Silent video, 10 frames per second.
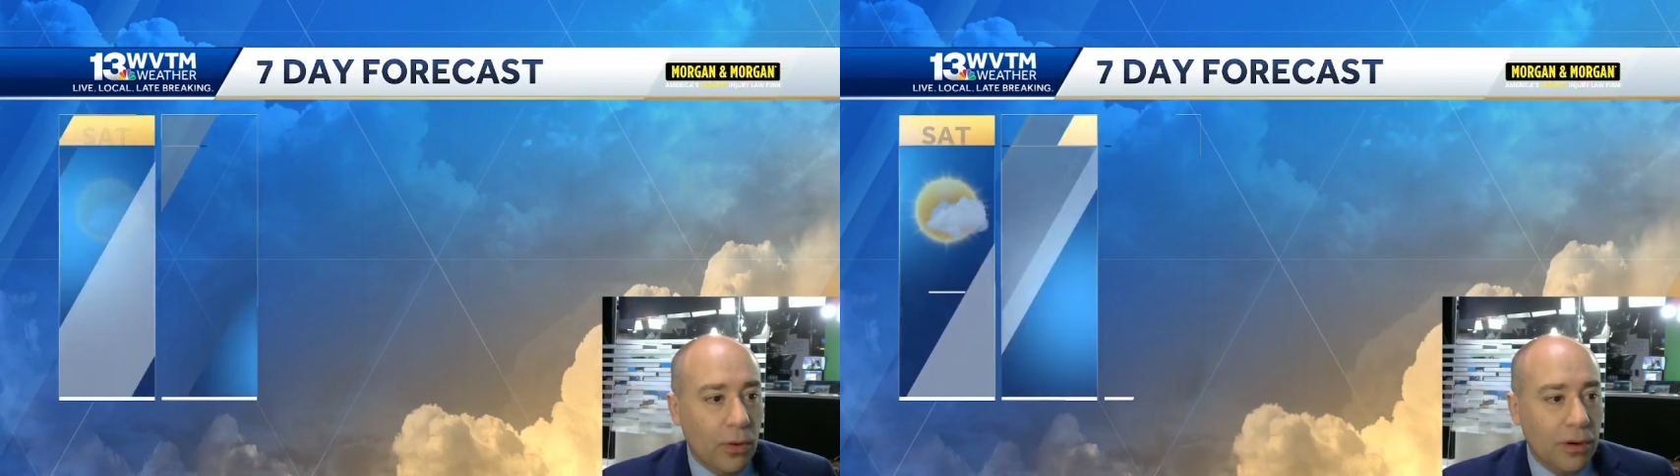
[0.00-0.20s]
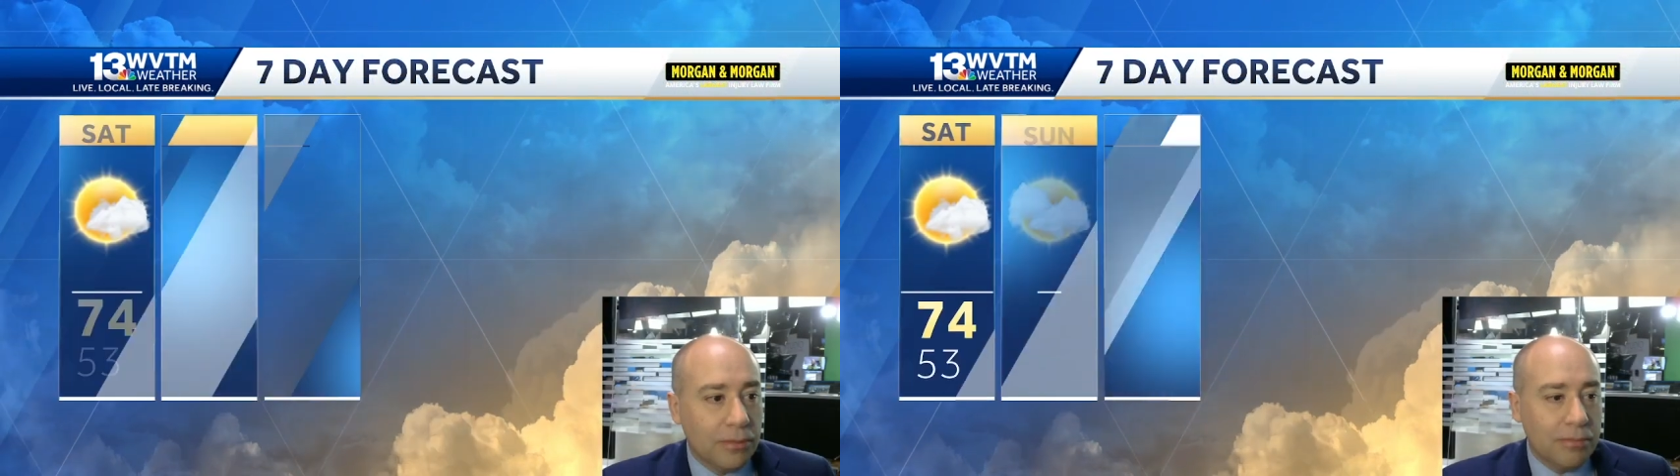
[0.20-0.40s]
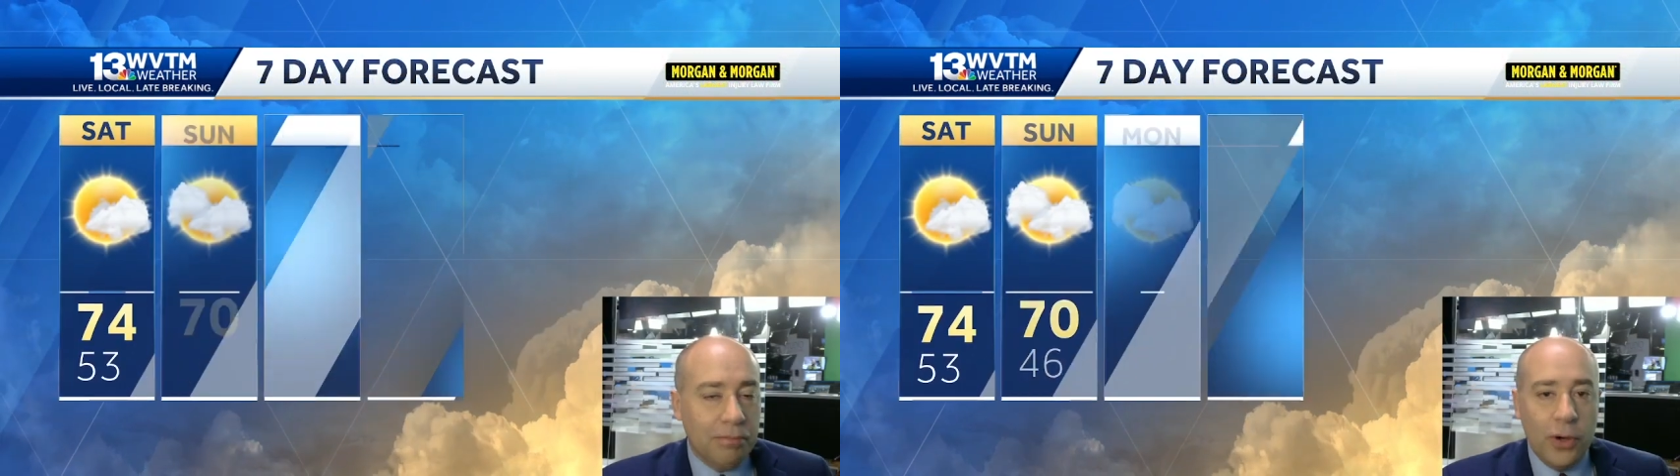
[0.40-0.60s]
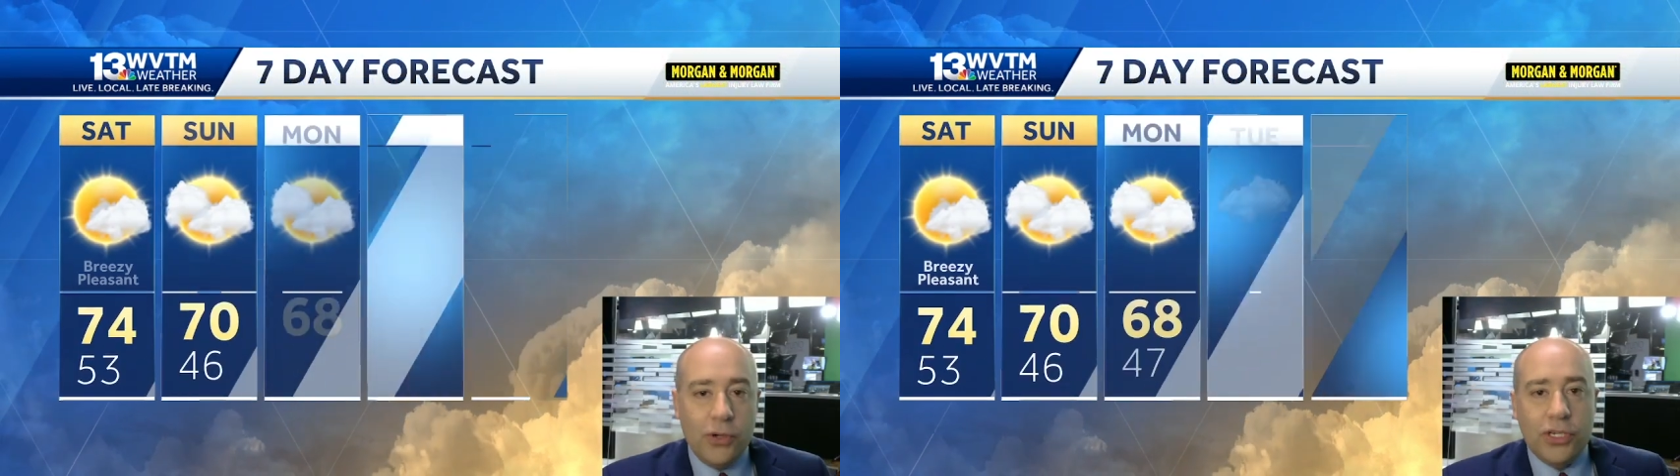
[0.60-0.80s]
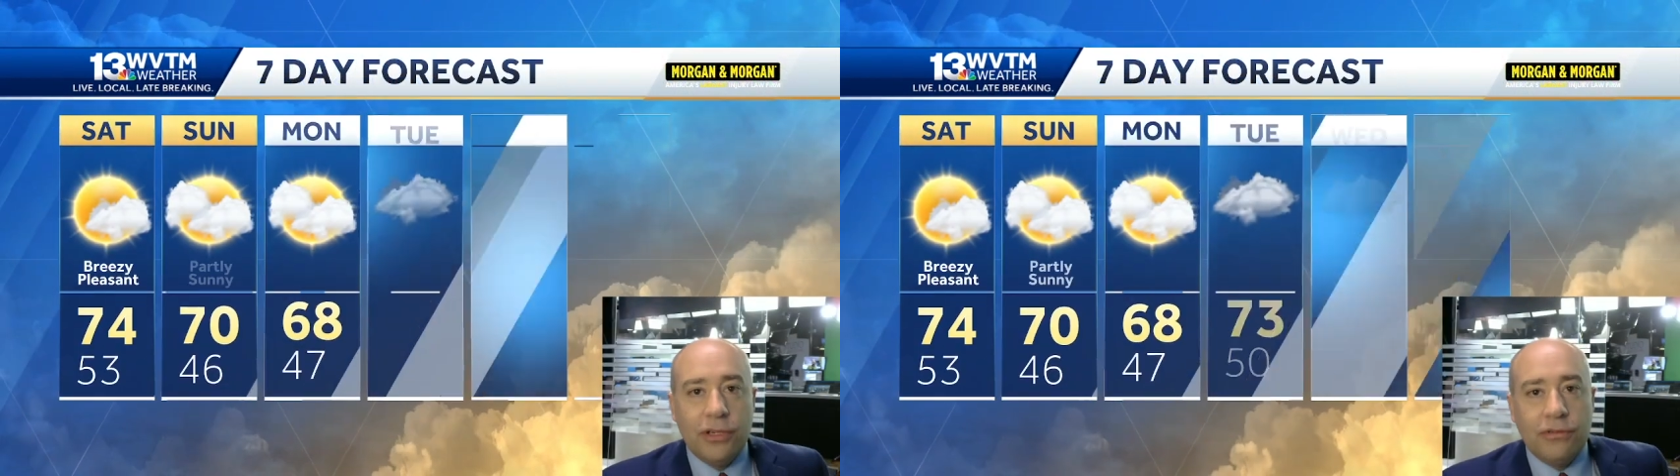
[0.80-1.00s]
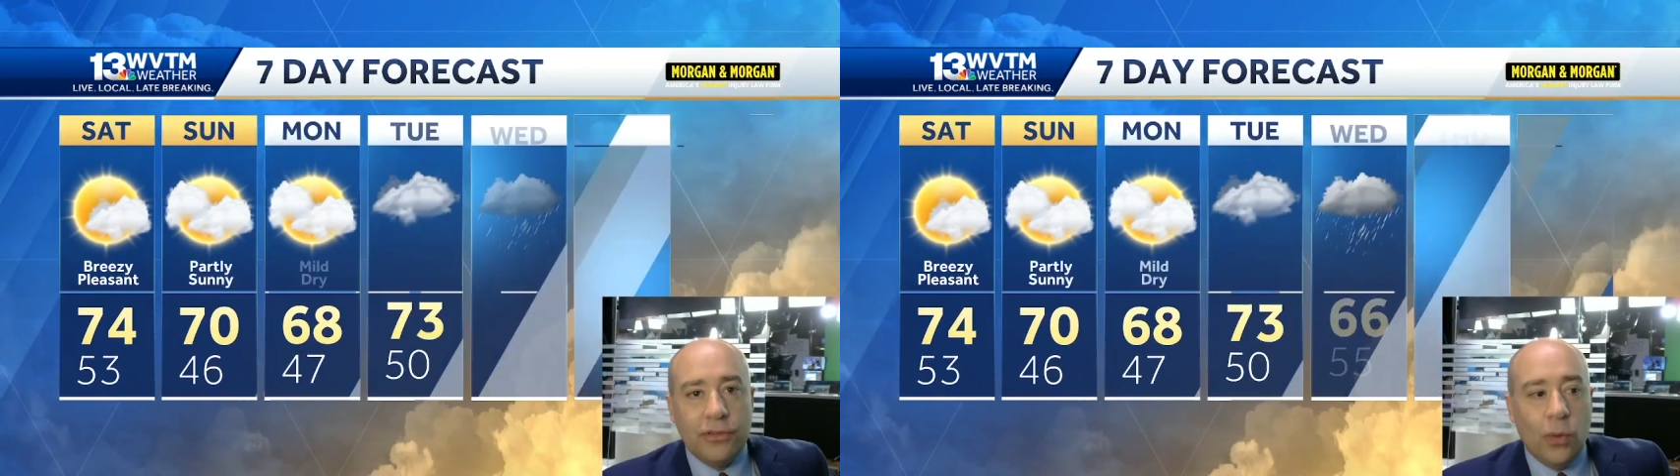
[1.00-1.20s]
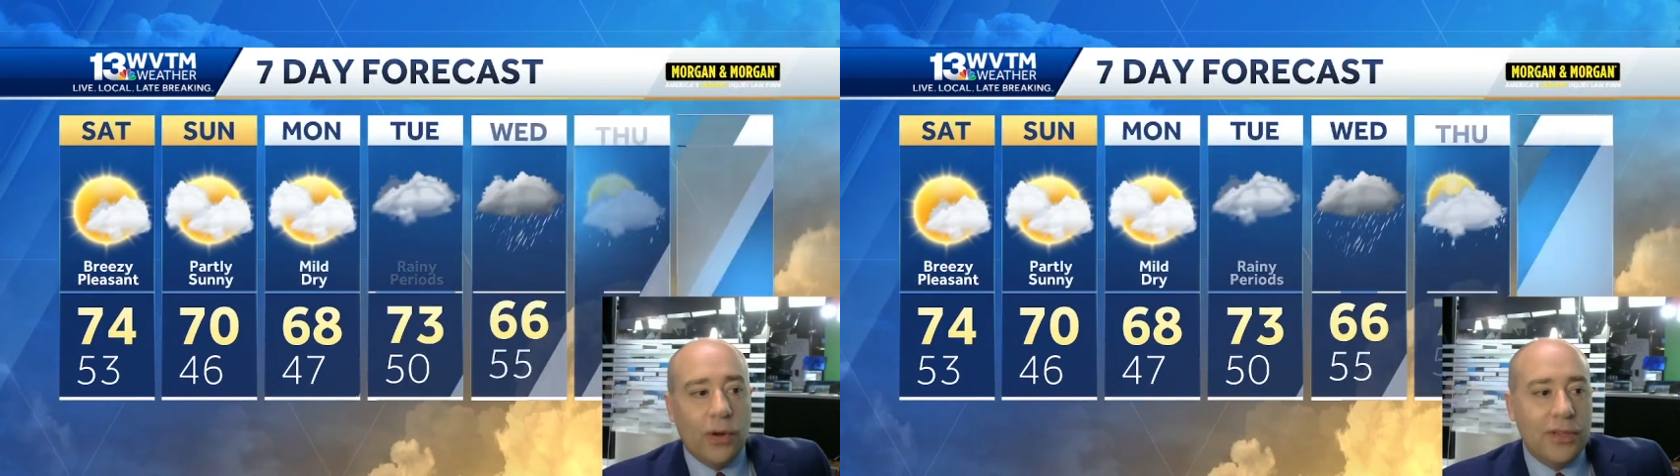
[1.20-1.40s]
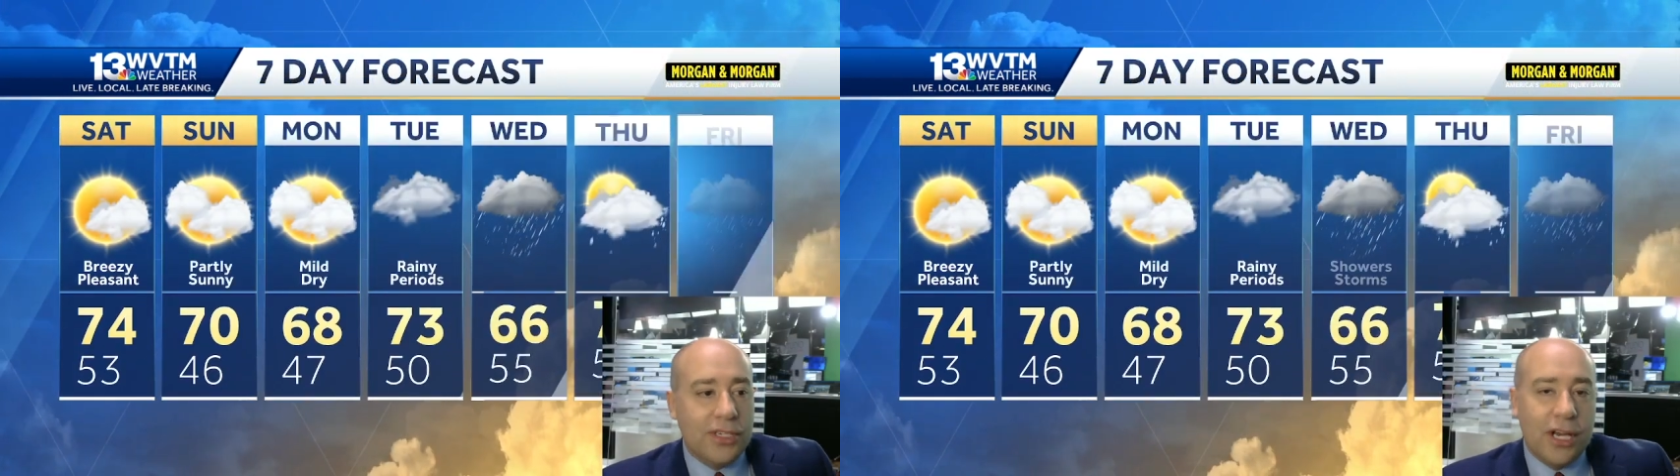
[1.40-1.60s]
most of north
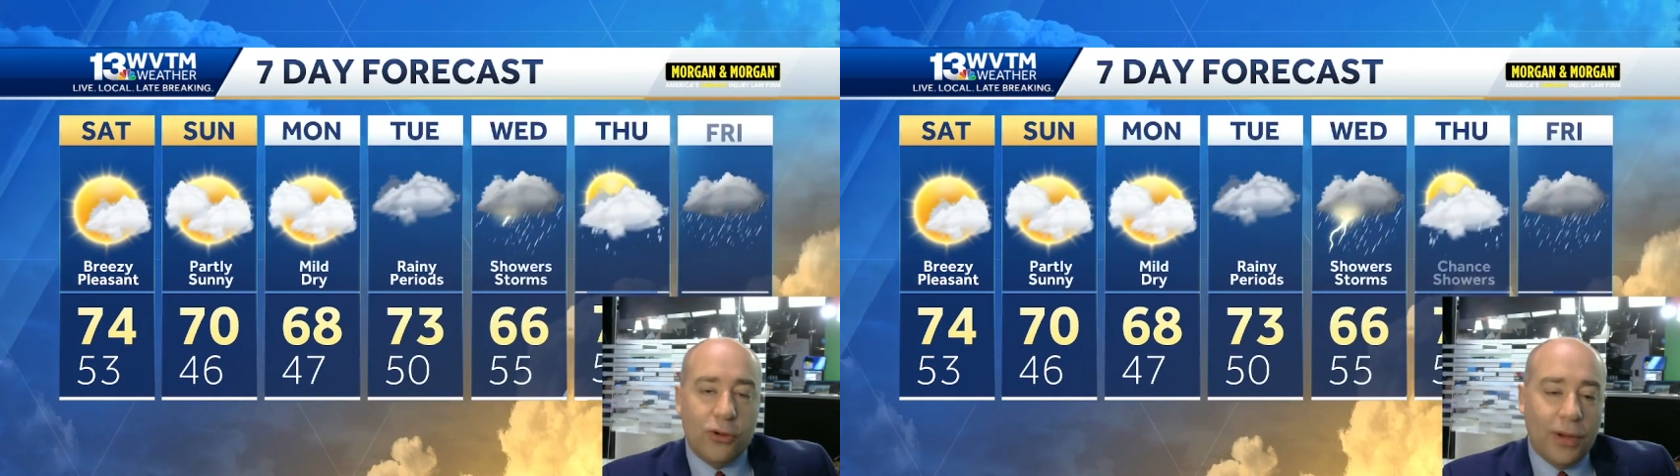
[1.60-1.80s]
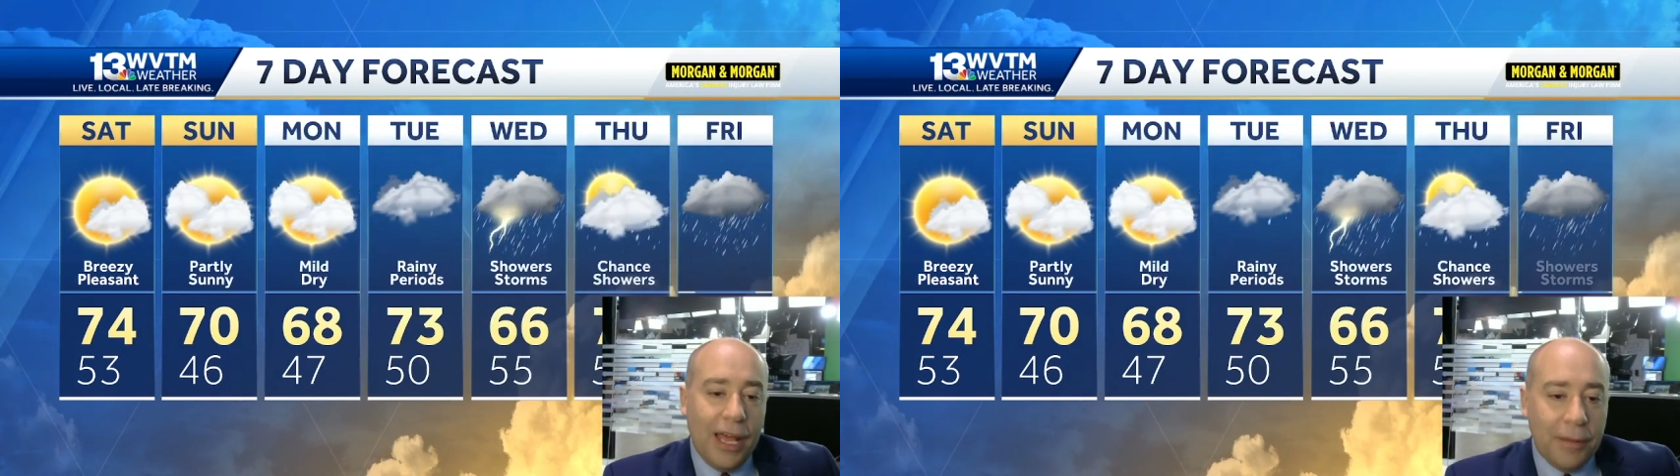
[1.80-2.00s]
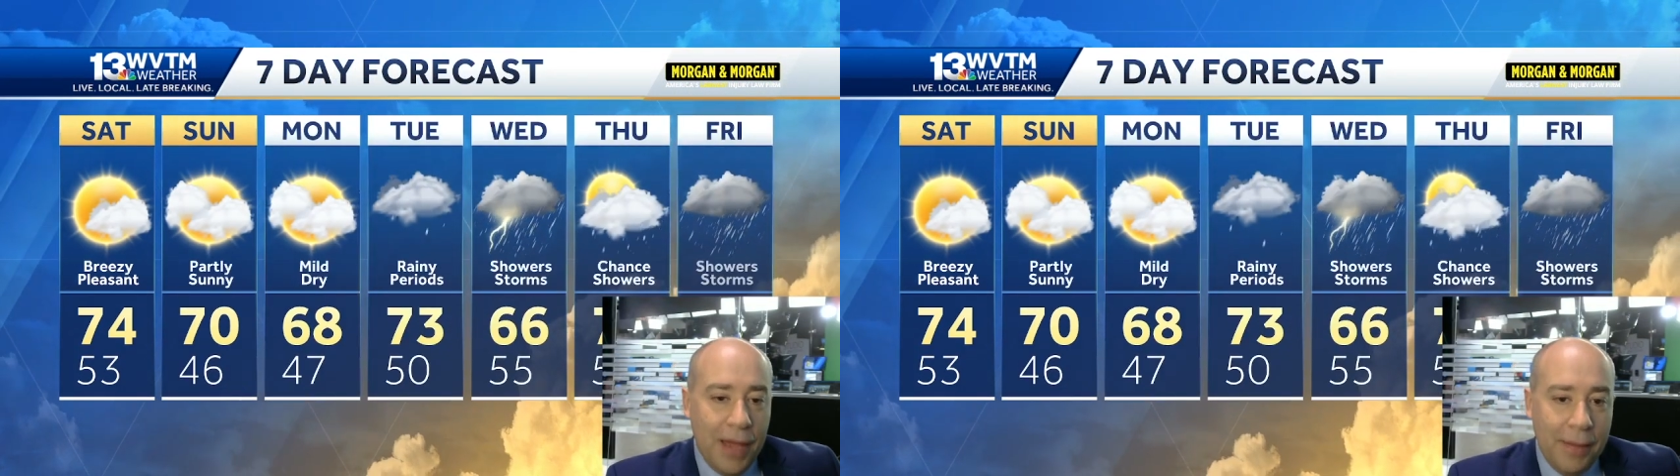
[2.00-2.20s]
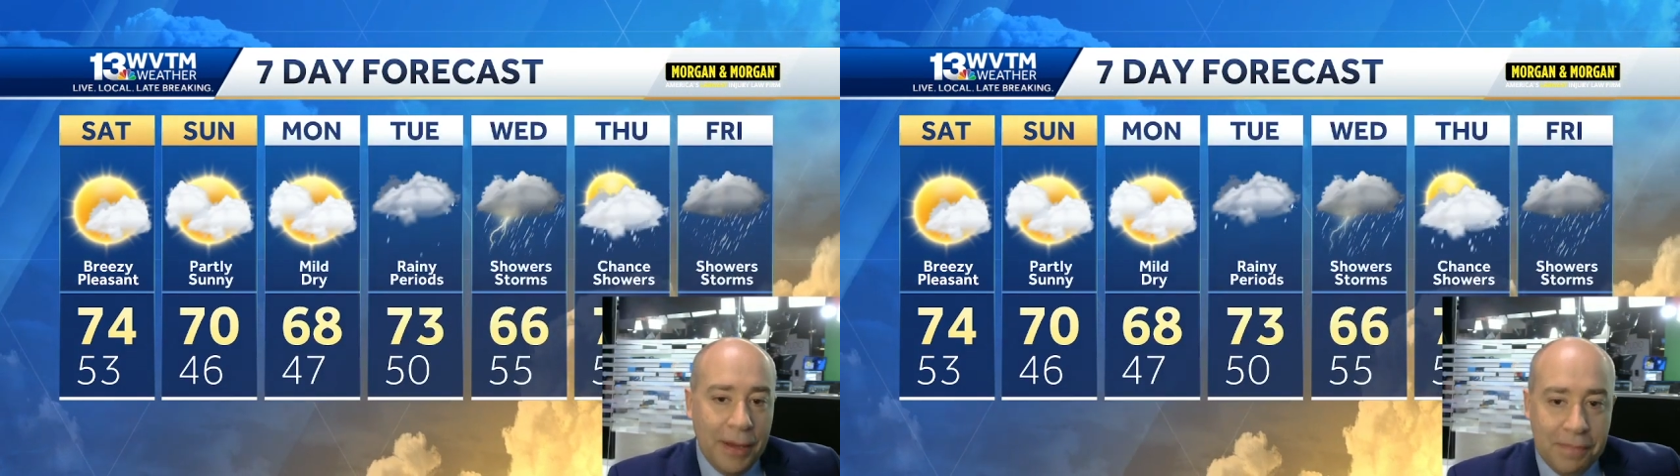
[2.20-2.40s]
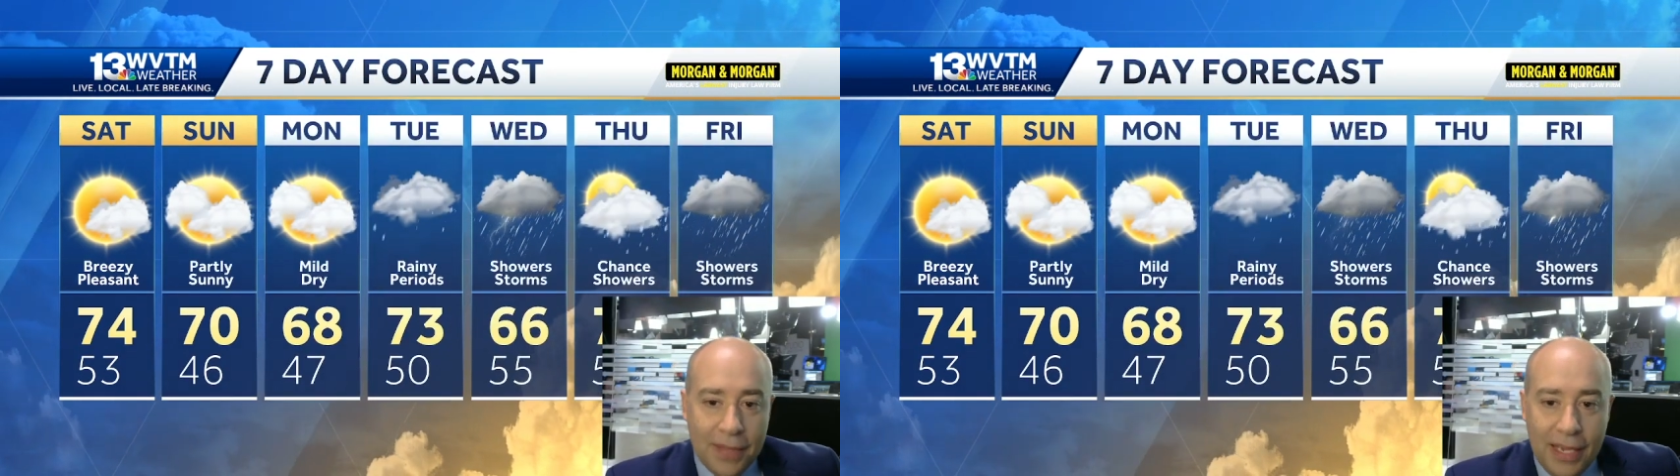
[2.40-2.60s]
and central Alabama.